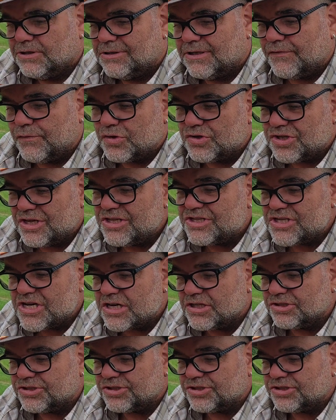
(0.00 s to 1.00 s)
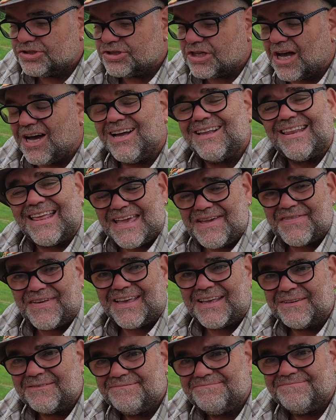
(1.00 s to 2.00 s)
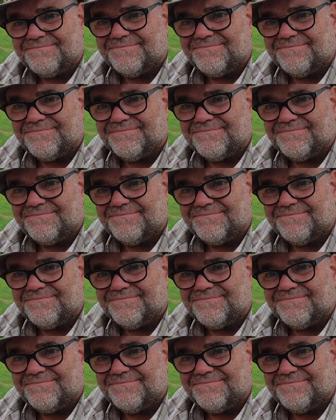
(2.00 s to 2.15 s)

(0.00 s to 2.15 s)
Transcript: In other words, these youngsters are leaving.